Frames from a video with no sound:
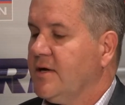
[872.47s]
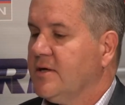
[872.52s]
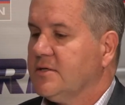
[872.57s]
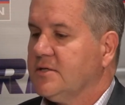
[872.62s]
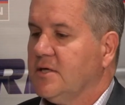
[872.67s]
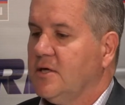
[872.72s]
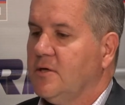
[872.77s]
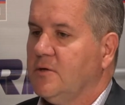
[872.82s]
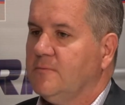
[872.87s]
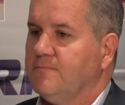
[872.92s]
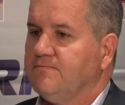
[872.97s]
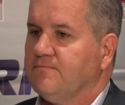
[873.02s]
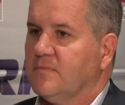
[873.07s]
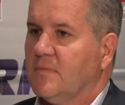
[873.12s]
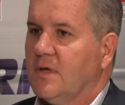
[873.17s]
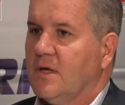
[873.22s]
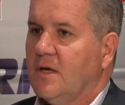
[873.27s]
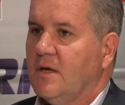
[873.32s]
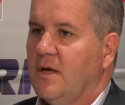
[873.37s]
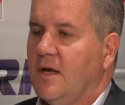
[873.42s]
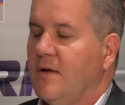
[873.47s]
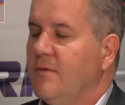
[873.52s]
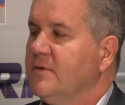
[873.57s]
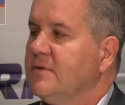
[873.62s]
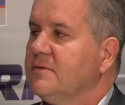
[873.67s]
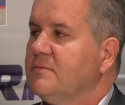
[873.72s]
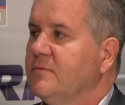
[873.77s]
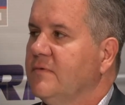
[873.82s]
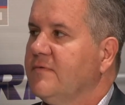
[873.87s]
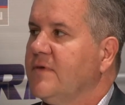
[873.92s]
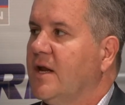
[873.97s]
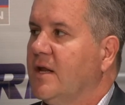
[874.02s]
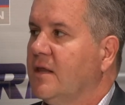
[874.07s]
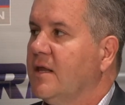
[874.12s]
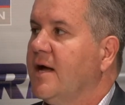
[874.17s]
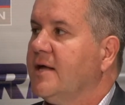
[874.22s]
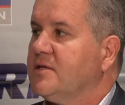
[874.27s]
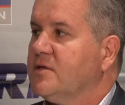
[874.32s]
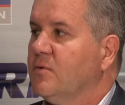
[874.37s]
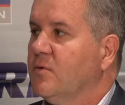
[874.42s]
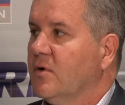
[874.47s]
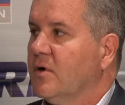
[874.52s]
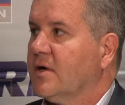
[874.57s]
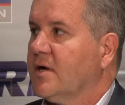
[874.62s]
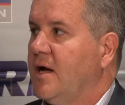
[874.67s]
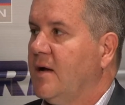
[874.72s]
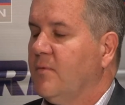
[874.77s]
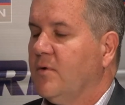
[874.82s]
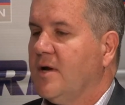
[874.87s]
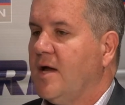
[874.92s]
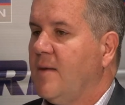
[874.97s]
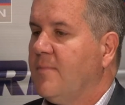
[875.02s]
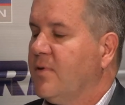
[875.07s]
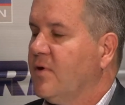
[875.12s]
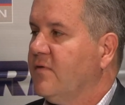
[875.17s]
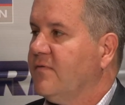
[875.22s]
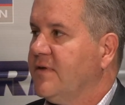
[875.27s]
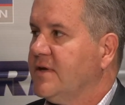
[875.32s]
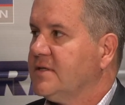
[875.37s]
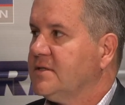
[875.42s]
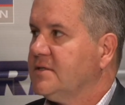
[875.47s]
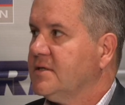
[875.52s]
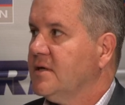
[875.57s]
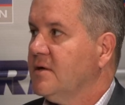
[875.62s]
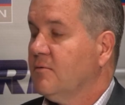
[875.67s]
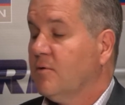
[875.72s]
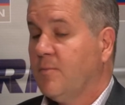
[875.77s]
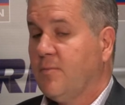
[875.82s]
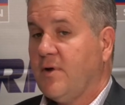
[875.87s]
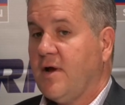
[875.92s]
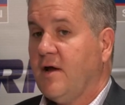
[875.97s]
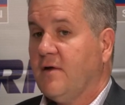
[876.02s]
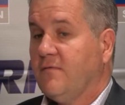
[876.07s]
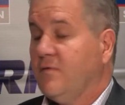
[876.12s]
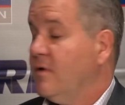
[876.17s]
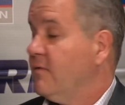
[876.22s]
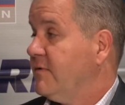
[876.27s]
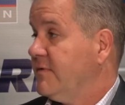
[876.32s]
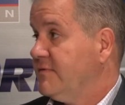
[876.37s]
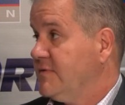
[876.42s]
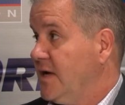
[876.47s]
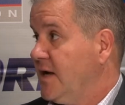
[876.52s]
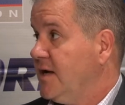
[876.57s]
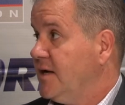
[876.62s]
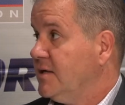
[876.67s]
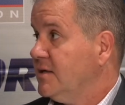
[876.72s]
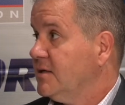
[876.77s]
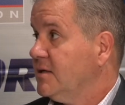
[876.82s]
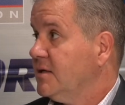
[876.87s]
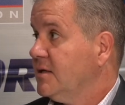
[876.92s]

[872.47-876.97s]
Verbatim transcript: So. We've got a lot to work on. We're not perfect. We're proud of what we've done,